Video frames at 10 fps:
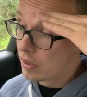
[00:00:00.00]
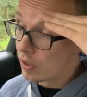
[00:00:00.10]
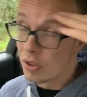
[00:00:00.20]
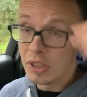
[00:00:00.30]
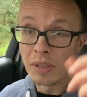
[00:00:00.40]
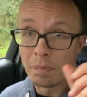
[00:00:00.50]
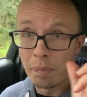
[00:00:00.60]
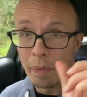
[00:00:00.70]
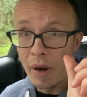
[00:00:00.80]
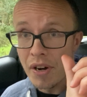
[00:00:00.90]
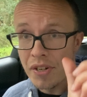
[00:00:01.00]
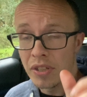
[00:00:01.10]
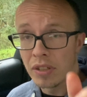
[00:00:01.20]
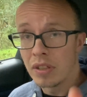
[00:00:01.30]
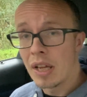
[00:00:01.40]
only a
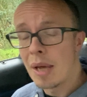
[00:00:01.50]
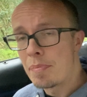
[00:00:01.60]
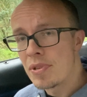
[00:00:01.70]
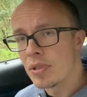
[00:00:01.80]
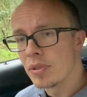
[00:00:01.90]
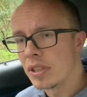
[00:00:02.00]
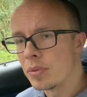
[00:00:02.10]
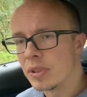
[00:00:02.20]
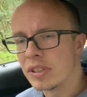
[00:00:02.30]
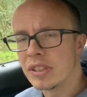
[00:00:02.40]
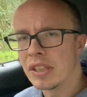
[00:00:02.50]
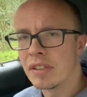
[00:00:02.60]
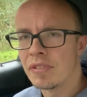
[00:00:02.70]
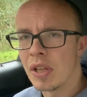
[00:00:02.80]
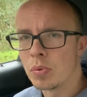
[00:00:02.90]
partial episode and we'll see
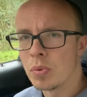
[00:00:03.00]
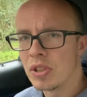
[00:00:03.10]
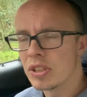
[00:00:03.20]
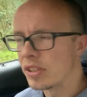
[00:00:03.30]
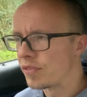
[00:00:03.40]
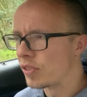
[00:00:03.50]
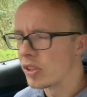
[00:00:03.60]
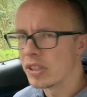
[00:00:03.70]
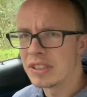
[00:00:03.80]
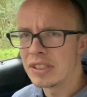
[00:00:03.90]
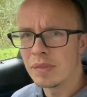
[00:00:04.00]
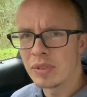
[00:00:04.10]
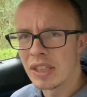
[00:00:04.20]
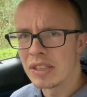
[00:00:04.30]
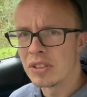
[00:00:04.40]
if that works if not it
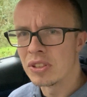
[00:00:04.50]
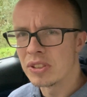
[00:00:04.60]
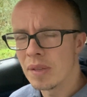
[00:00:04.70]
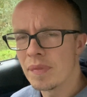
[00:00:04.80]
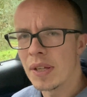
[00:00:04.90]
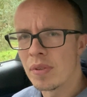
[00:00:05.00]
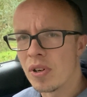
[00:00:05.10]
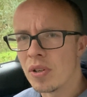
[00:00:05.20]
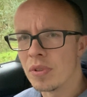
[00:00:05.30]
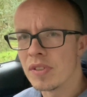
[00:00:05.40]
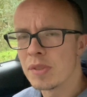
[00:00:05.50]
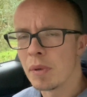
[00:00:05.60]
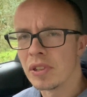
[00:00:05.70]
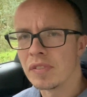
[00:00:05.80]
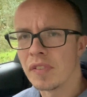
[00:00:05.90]
seems like there's something wrong with
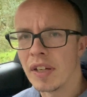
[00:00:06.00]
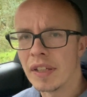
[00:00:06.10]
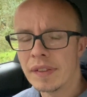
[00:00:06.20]
spotify